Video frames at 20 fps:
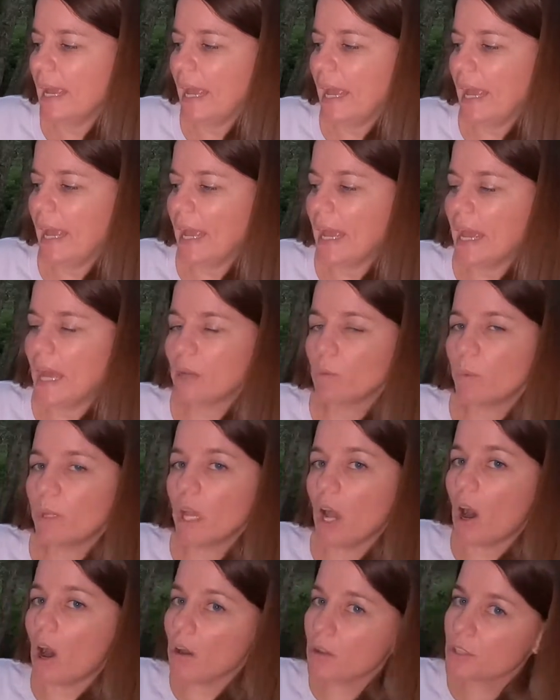And
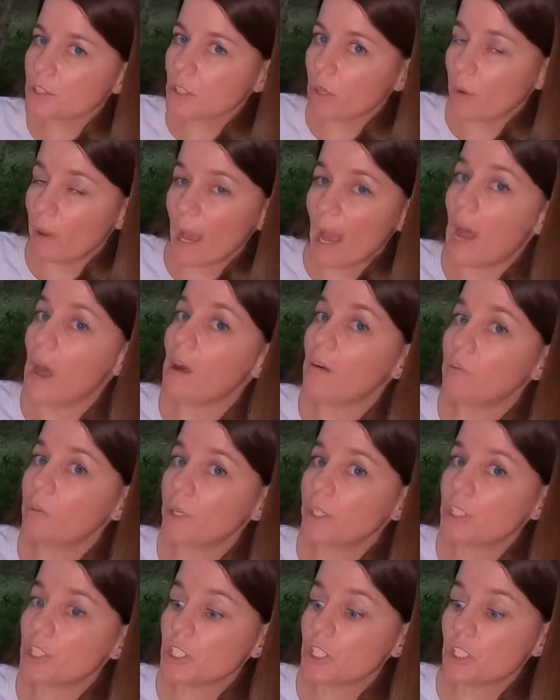we also have,
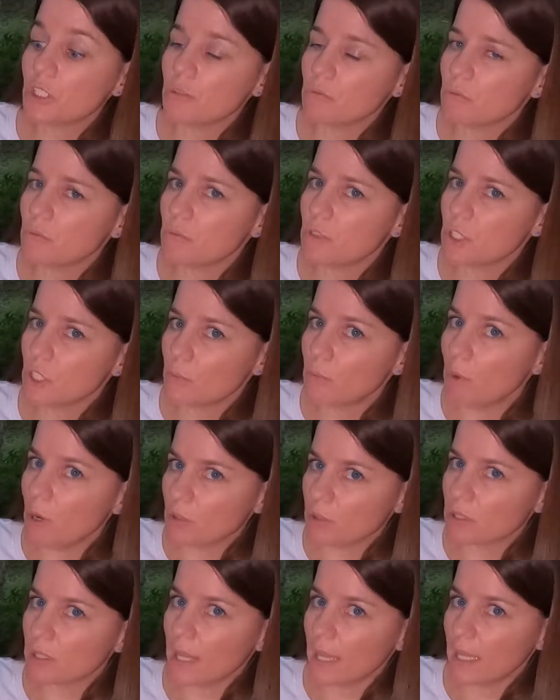which should
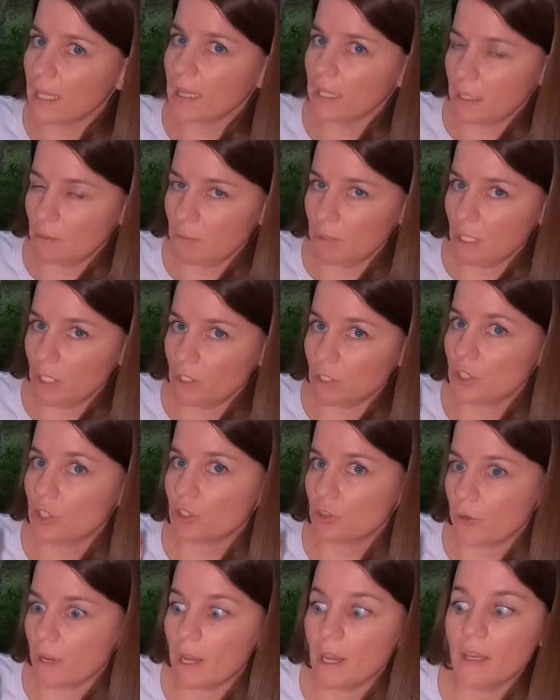most likely be
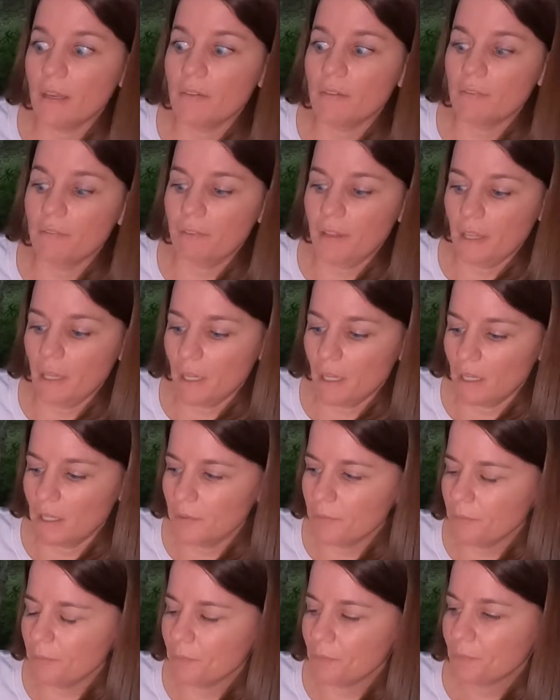straight
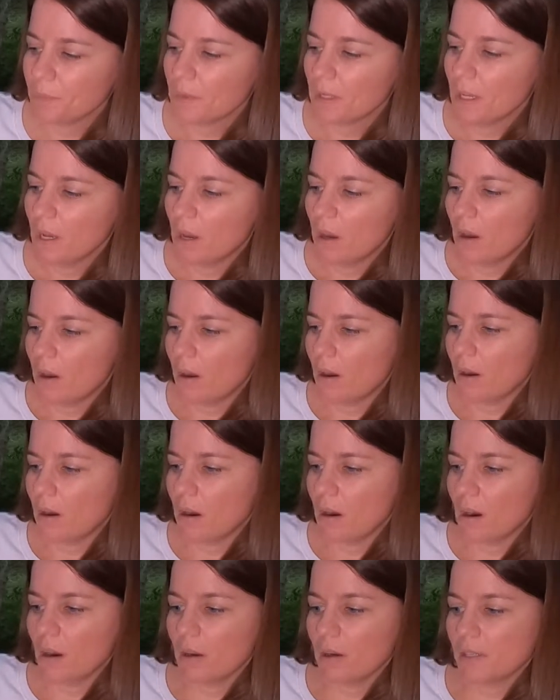vegan,
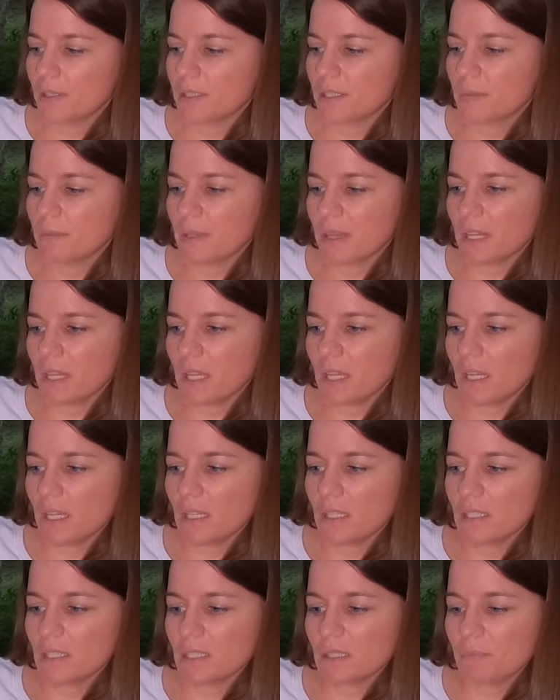are some of
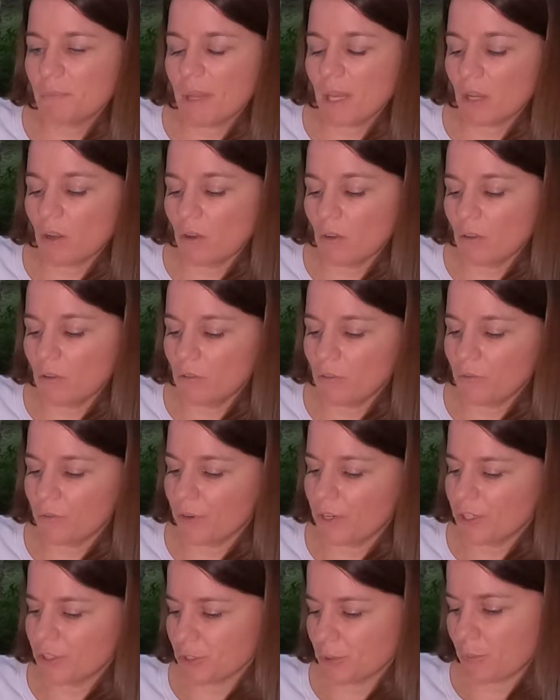these pickle
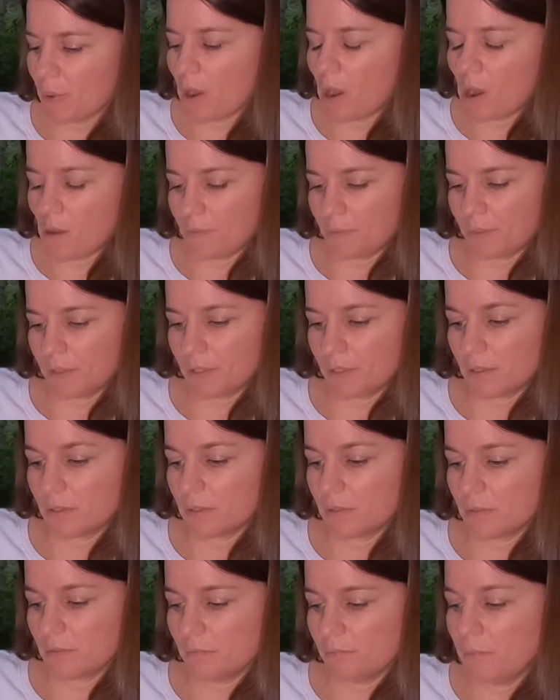freezer
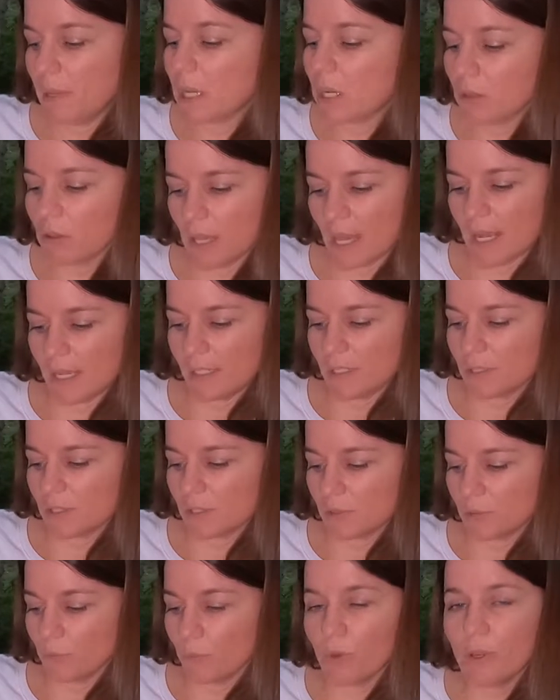pops.
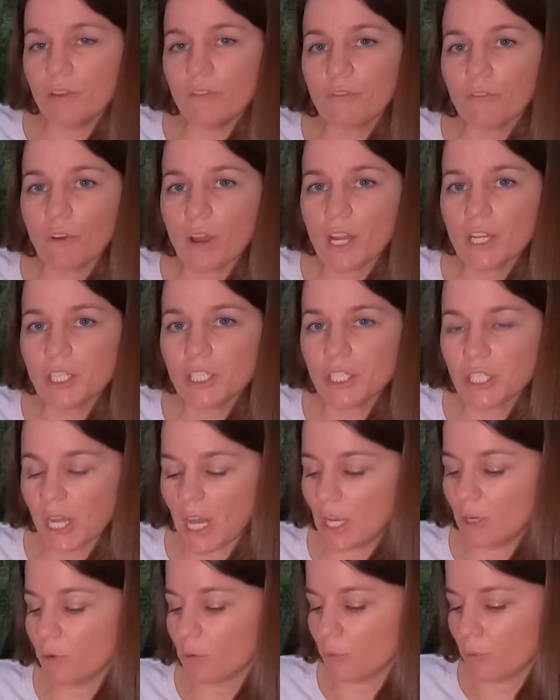Pickle-Ice, refresh
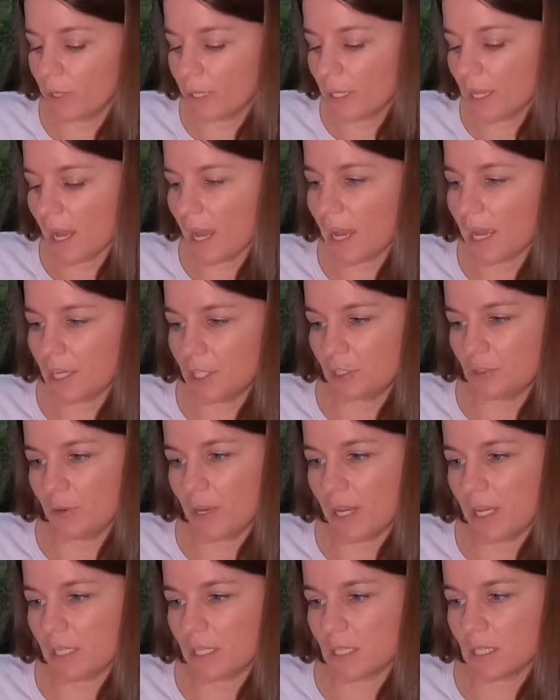and
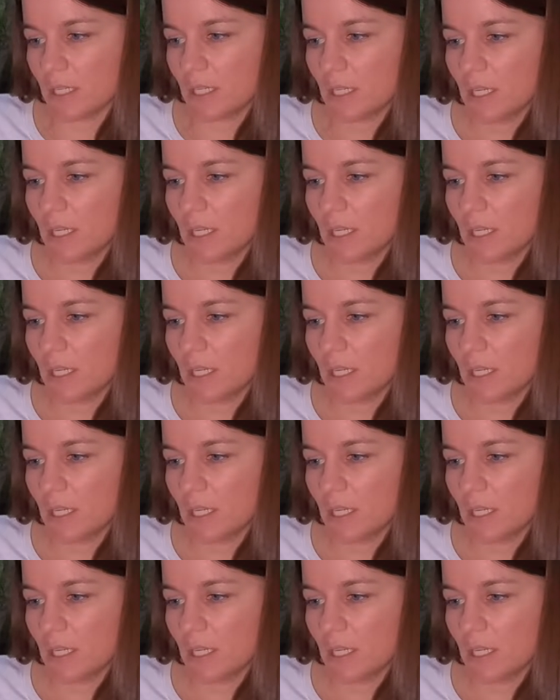rehydrate.